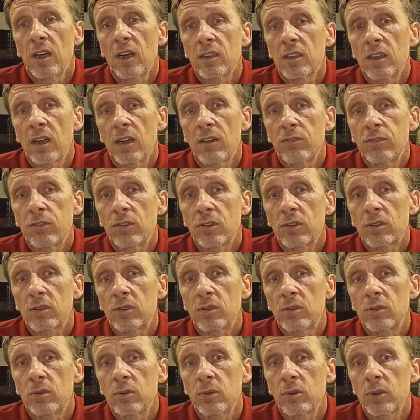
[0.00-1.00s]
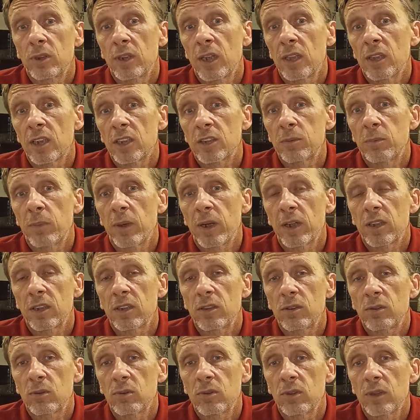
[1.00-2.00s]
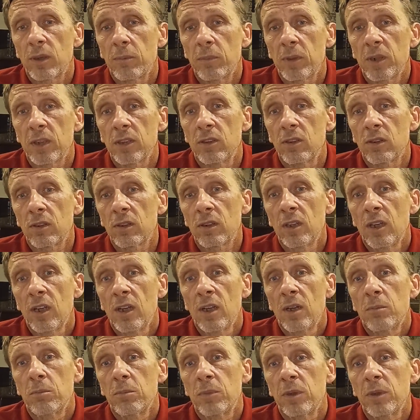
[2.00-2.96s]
an effort to get us back into the middle